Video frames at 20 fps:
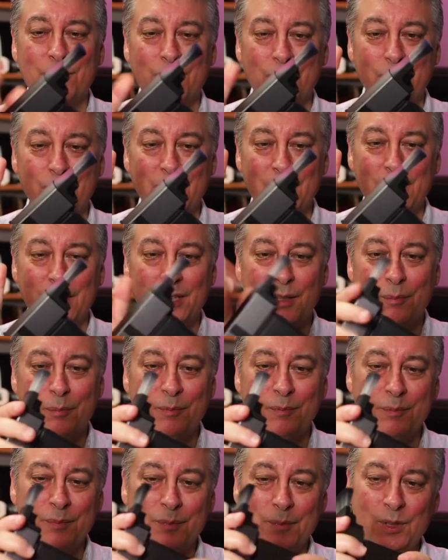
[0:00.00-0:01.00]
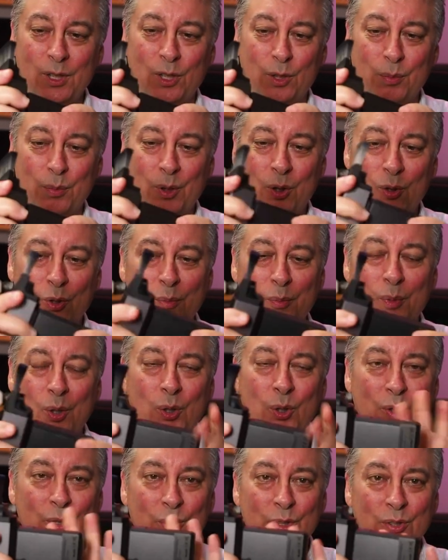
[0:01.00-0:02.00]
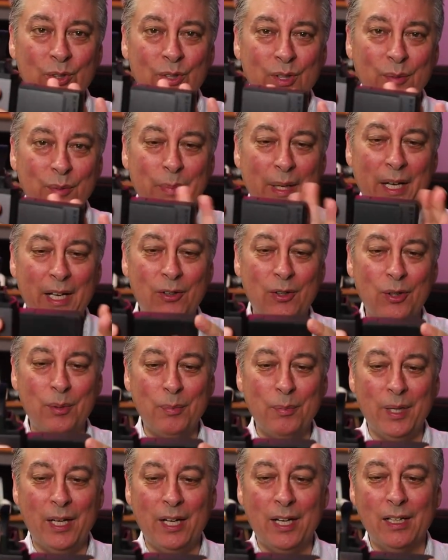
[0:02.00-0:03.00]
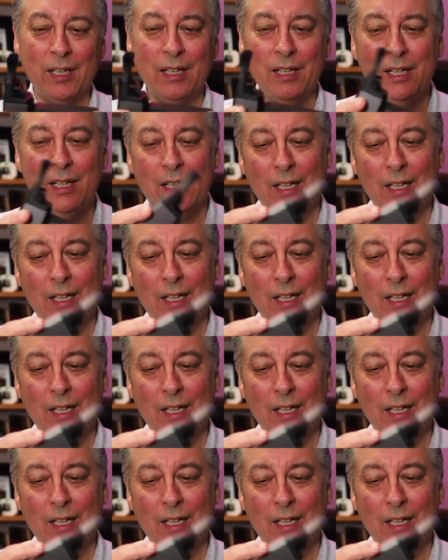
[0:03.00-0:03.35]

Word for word: from the blower motor to the battery pack.